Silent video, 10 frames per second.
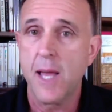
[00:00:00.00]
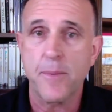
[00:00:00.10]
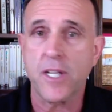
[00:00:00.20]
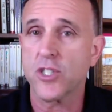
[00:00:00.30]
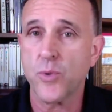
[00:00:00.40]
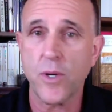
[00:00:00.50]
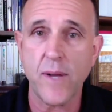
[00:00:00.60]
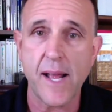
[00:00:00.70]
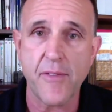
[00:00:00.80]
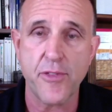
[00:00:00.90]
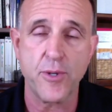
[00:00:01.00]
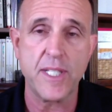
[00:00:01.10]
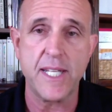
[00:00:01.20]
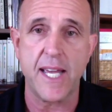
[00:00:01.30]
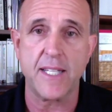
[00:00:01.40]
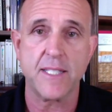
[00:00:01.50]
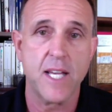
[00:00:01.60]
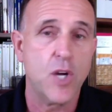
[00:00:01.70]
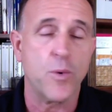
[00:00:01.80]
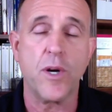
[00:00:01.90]
Because we don't have 30 days,
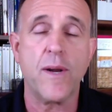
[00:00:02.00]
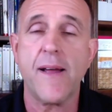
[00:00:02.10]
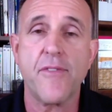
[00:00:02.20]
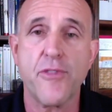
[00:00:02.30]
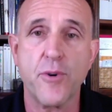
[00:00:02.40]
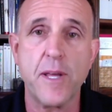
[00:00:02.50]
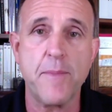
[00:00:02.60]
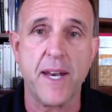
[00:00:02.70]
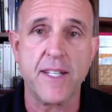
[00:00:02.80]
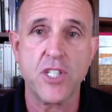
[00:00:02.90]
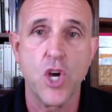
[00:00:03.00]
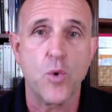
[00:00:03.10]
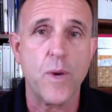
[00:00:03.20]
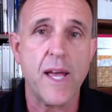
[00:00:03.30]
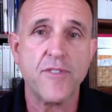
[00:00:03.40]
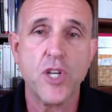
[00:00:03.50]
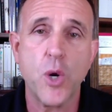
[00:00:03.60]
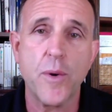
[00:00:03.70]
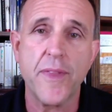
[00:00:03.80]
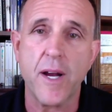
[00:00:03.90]
we don't have 30 minutes. We have to
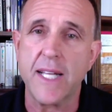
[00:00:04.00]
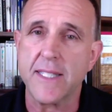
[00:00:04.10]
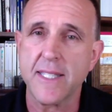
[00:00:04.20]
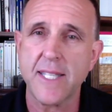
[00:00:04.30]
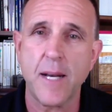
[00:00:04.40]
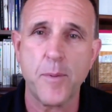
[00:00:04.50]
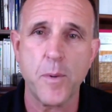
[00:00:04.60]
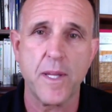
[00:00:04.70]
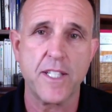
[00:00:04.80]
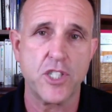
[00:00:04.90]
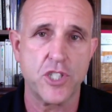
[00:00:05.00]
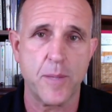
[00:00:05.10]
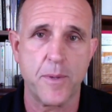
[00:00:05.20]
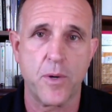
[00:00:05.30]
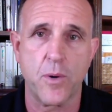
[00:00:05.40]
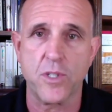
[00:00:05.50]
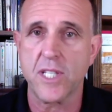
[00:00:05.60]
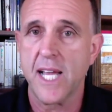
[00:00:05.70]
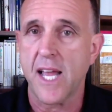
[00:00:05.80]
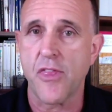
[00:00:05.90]
go in there and set up a relationship with a
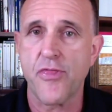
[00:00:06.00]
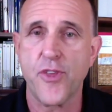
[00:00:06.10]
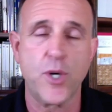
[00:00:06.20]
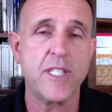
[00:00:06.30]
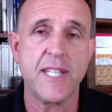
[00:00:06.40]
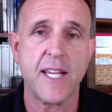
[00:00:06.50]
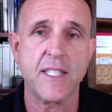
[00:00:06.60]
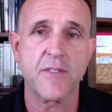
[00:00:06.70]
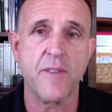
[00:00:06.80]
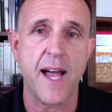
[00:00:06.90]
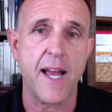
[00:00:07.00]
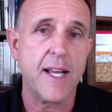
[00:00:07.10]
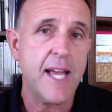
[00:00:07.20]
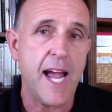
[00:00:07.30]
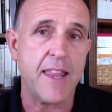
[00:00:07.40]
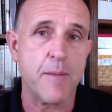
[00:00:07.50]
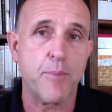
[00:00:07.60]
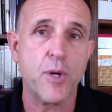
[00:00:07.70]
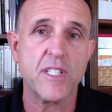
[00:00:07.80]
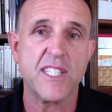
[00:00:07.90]
horse in 30 seconds flat, and then
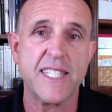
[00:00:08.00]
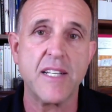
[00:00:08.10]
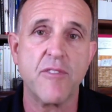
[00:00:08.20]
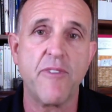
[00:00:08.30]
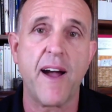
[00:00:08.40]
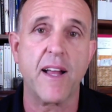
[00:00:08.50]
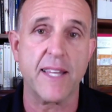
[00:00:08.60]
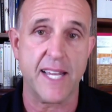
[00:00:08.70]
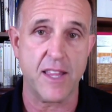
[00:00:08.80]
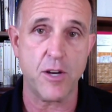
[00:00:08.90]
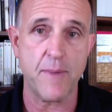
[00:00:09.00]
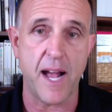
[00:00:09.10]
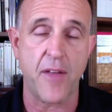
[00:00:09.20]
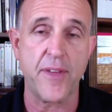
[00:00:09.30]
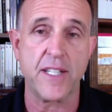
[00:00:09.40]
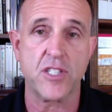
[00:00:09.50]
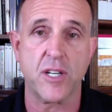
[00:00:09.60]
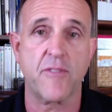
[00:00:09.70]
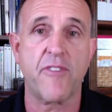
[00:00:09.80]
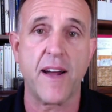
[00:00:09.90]
put a steel file in their mouth and
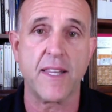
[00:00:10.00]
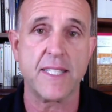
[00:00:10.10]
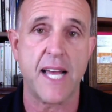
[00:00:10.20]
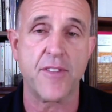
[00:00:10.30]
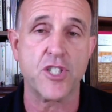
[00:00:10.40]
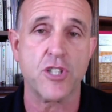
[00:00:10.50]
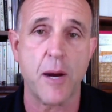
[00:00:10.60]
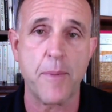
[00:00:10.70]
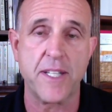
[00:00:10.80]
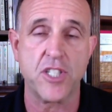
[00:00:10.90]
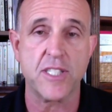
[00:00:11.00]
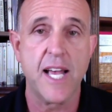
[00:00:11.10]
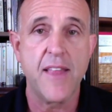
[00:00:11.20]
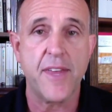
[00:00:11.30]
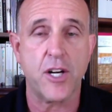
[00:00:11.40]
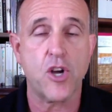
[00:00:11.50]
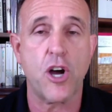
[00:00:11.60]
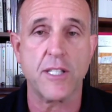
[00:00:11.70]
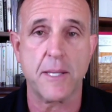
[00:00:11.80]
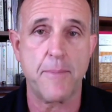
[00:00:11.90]
start filing down the sharp edges that are
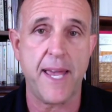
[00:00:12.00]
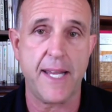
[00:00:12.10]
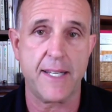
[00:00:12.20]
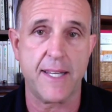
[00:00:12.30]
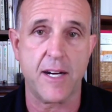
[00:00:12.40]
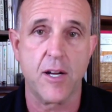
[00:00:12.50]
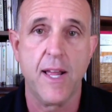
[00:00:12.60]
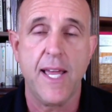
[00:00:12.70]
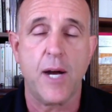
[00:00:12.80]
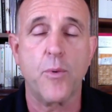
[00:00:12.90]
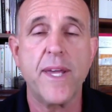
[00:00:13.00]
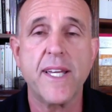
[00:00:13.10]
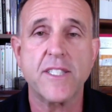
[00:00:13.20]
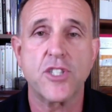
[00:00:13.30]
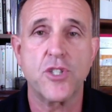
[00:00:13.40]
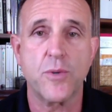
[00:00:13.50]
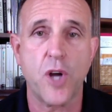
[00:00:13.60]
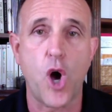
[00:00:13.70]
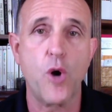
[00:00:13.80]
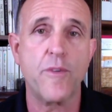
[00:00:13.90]
causing pain in there. And we get to do
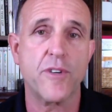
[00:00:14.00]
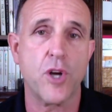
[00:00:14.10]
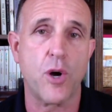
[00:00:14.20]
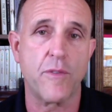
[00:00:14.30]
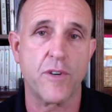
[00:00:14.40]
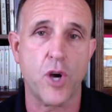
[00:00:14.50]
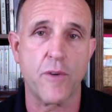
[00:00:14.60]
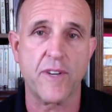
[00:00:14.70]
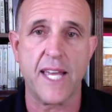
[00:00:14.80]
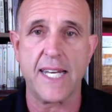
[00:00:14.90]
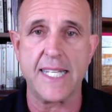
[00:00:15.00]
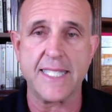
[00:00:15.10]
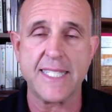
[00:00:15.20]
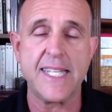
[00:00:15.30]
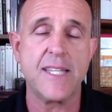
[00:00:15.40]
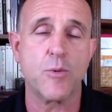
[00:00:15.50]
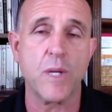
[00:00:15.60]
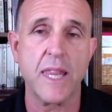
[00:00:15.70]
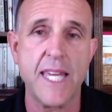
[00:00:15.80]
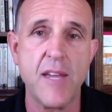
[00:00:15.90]
it over and over and over again and see the
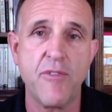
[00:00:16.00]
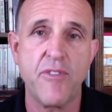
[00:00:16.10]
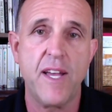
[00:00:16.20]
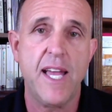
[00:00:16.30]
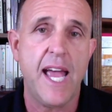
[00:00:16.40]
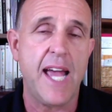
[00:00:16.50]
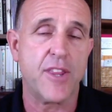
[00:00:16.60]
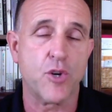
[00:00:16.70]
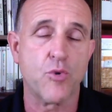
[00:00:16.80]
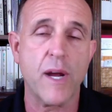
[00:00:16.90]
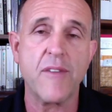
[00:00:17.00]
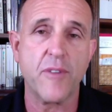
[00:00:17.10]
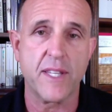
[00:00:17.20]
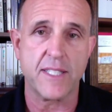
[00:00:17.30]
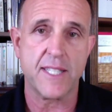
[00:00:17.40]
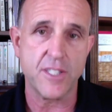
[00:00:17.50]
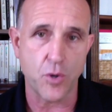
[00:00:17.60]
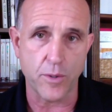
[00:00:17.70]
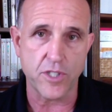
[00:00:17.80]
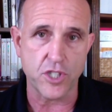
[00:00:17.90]
relief and the gratefulness these
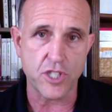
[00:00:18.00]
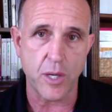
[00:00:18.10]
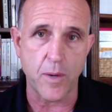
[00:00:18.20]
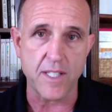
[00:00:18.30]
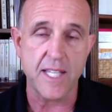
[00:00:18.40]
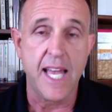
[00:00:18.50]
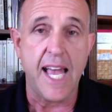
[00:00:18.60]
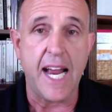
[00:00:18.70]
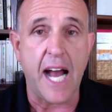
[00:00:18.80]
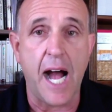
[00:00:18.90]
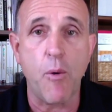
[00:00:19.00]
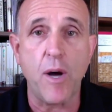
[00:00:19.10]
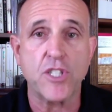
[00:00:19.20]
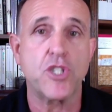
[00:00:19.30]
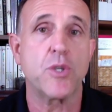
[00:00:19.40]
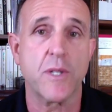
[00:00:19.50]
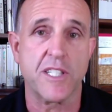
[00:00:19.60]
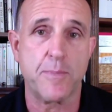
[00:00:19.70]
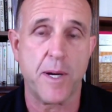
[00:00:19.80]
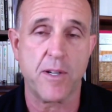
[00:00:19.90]
horses show us. And I want you to
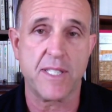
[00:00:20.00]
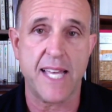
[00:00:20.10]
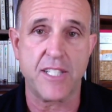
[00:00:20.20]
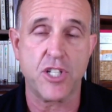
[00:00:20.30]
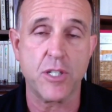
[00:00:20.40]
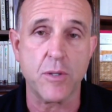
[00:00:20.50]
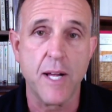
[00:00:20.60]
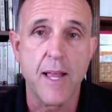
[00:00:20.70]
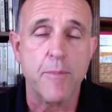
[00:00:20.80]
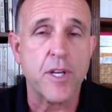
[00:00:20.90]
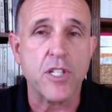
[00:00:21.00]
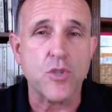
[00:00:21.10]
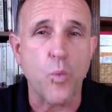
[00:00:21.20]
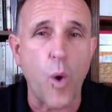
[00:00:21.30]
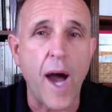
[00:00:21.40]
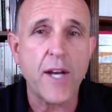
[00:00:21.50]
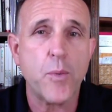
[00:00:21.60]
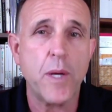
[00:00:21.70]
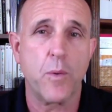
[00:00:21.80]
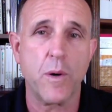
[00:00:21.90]
experience that too. Because why do
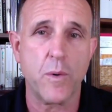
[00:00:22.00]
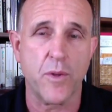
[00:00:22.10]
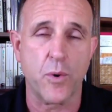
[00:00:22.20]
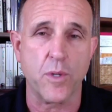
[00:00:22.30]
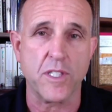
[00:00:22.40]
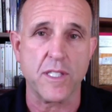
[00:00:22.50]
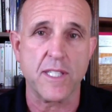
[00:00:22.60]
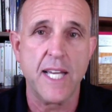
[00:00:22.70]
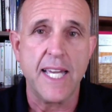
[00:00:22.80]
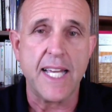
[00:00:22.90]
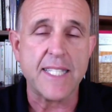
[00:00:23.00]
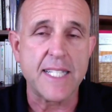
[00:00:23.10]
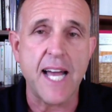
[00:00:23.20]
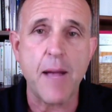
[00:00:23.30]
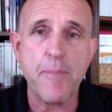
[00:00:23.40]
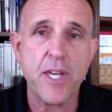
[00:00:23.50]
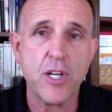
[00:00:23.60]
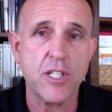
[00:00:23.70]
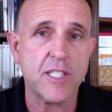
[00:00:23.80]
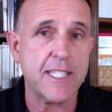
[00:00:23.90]
we work with horses? It's not
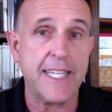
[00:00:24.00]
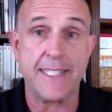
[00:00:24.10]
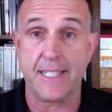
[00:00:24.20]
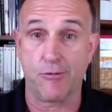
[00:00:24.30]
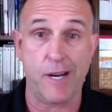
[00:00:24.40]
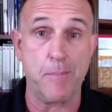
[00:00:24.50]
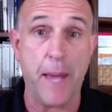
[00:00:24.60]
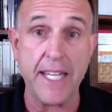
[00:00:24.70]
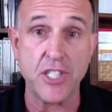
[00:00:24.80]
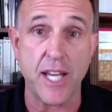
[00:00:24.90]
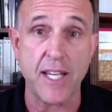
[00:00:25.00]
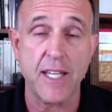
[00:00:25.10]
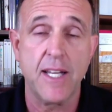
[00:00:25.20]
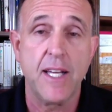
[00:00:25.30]
because it's a great paycheck.